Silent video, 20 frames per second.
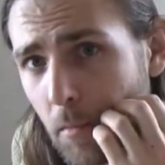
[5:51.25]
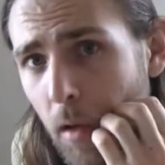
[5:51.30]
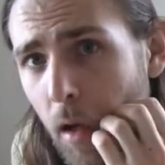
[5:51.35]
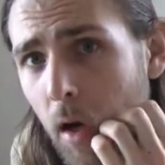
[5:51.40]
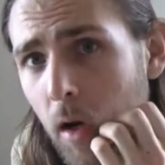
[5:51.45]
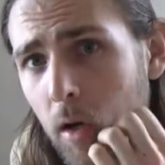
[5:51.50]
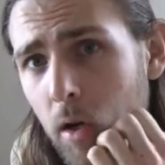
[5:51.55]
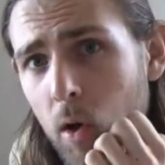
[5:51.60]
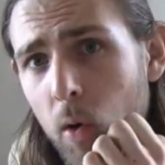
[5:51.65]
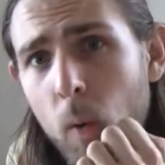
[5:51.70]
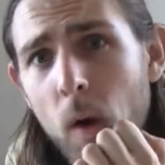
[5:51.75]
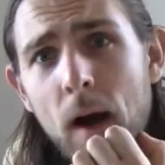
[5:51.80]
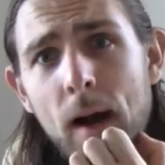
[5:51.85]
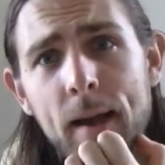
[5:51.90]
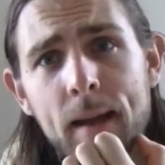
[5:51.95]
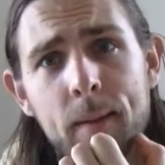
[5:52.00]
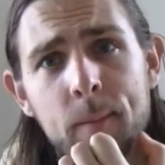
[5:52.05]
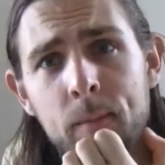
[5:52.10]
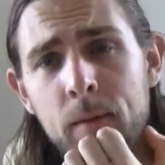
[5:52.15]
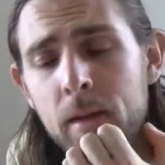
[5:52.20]
on
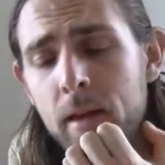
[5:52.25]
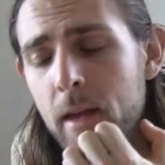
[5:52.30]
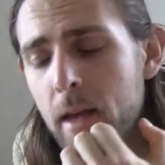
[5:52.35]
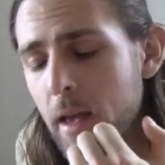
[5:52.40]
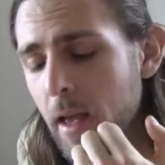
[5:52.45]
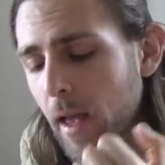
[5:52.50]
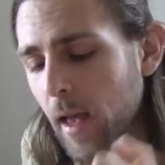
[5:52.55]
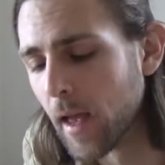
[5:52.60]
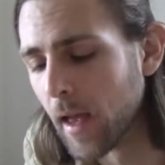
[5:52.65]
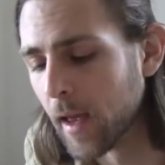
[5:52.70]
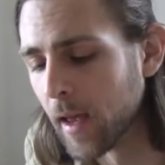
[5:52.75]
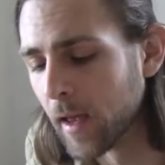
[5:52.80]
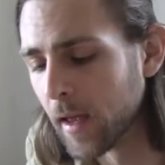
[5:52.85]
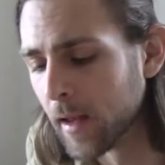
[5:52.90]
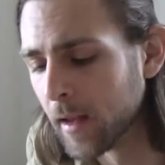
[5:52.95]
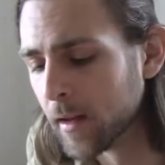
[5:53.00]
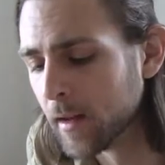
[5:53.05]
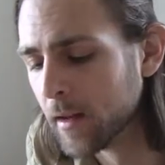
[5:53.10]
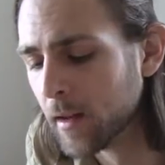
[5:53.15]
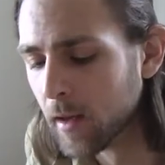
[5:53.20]
Kauai.
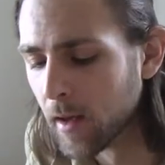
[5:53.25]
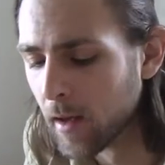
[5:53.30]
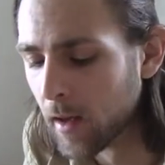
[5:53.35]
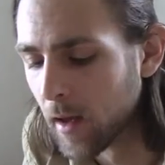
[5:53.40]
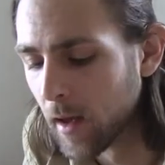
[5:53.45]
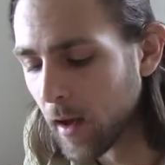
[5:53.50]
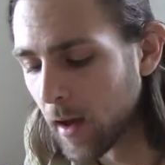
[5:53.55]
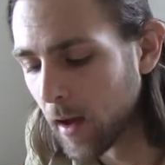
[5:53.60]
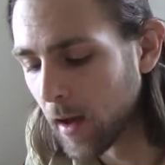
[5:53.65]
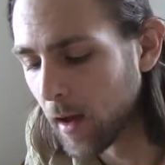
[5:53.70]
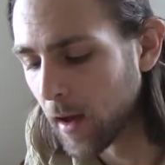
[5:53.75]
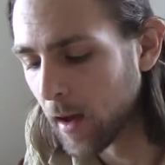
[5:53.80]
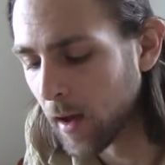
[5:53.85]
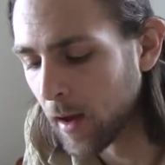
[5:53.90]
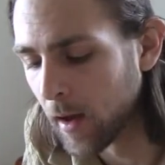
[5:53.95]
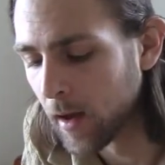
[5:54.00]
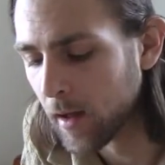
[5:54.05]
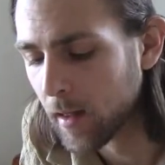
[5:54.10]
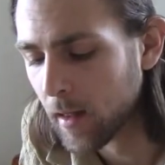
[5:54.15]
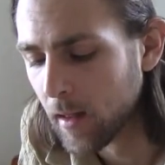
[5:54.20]
And
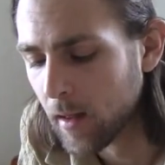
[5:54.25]
uh,